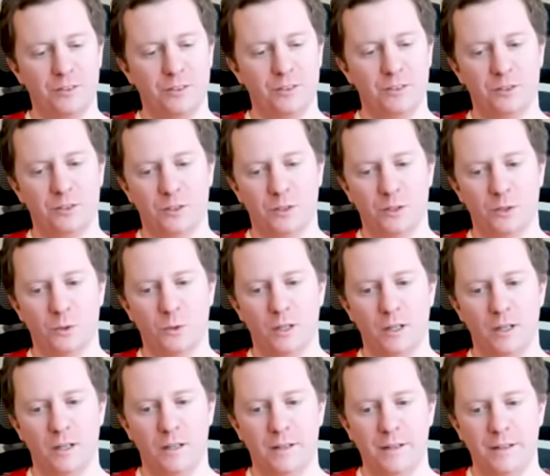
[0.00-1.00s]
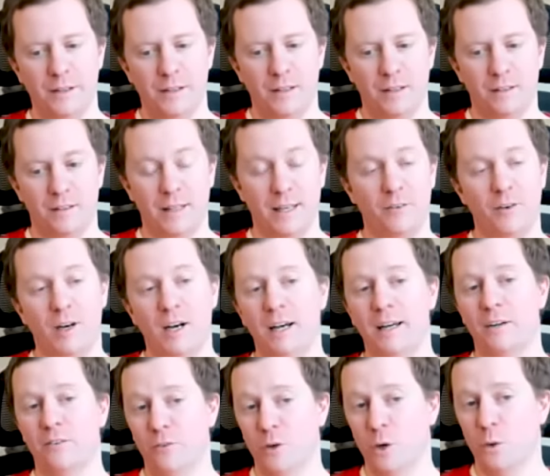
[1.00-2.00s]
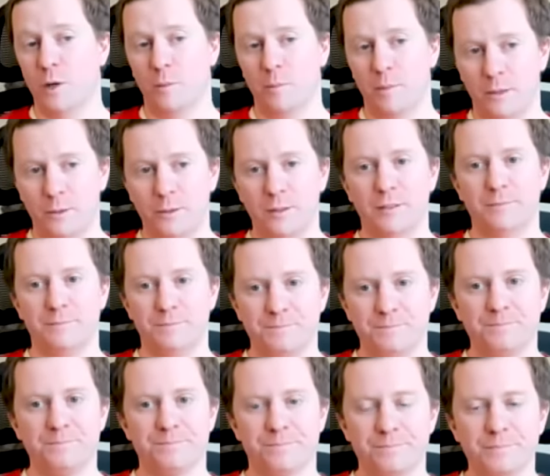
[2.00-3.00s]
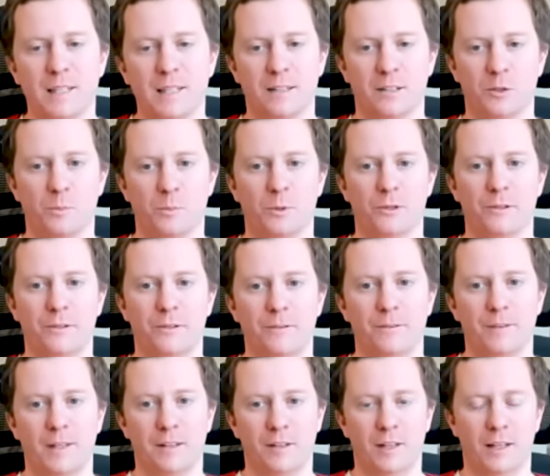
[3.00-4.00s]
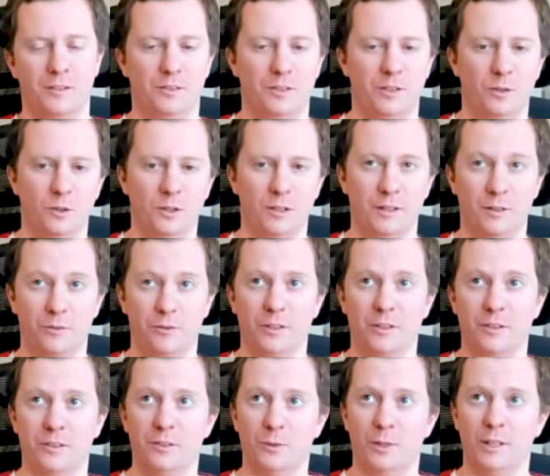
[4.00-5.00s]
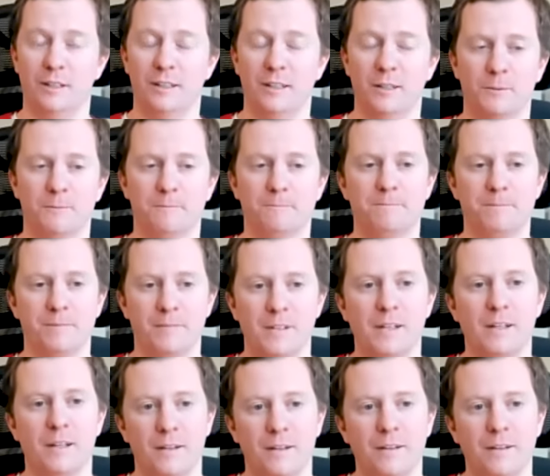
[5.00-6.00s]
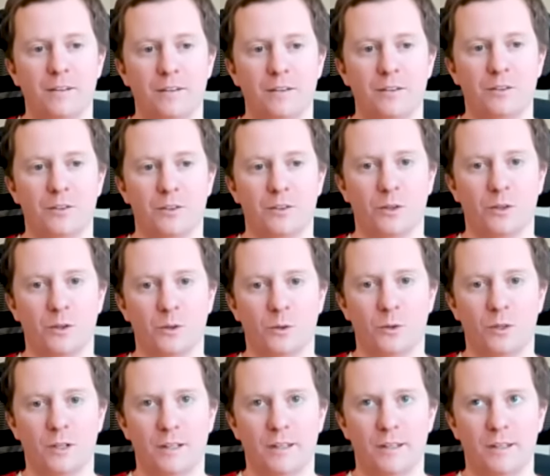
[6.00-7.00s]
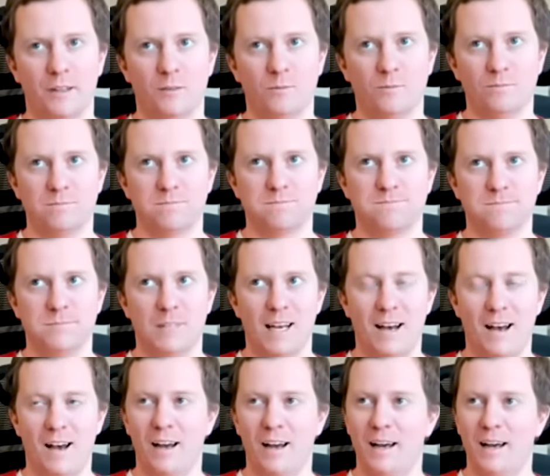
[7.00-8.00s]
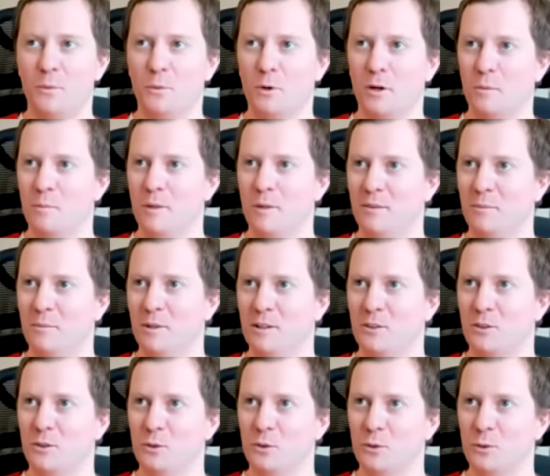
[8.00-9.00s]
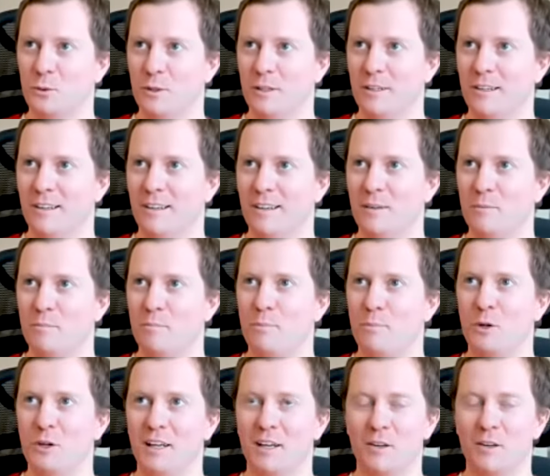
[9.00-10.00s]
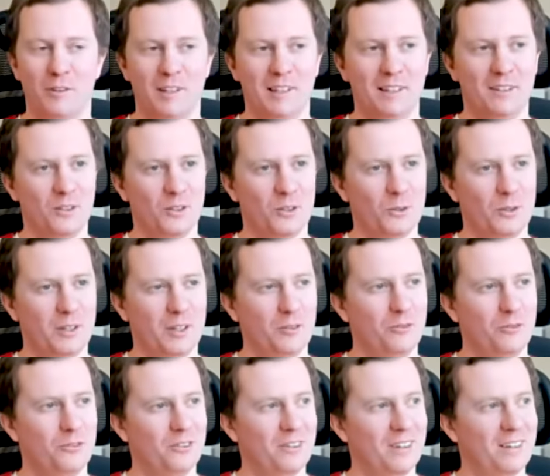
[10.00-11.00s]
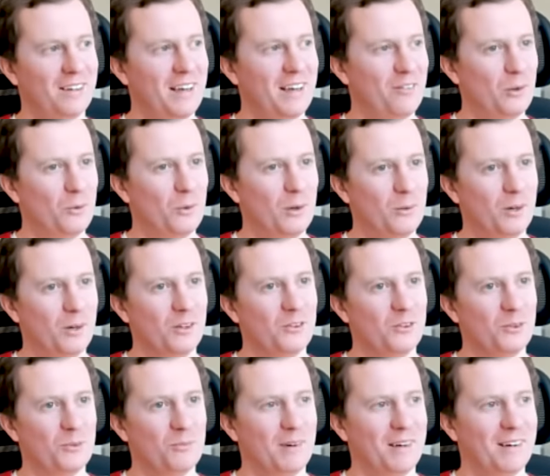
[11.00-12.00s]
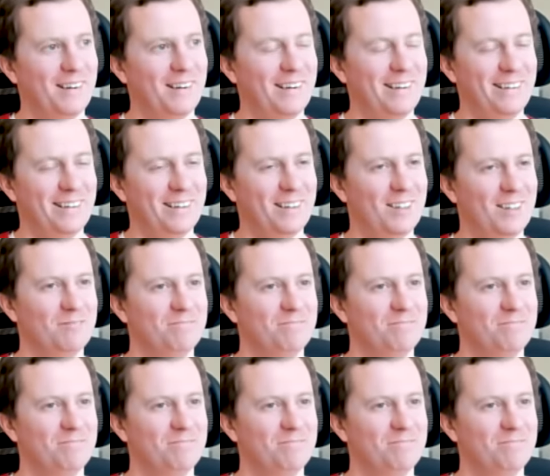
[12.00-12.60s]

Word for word: so they have higher voting power at this point. That that's the only difference right now. So um, yeah, I, I want to be able to uh, put in a veto if uh, everyone wants to buy, uh,